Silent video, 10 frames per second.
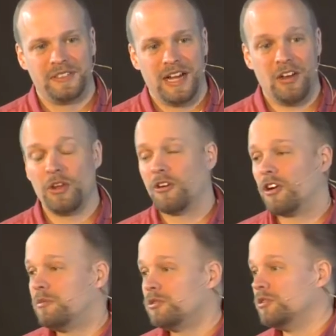How they
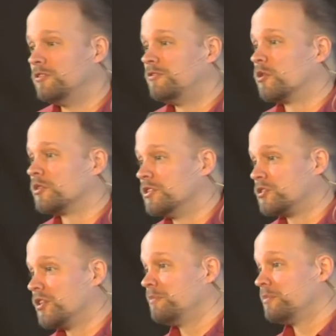were able to afford the
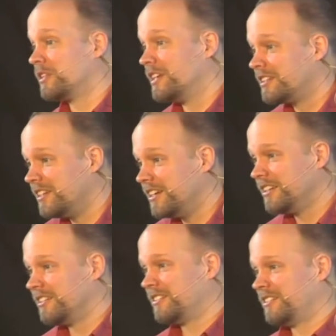trip to get there?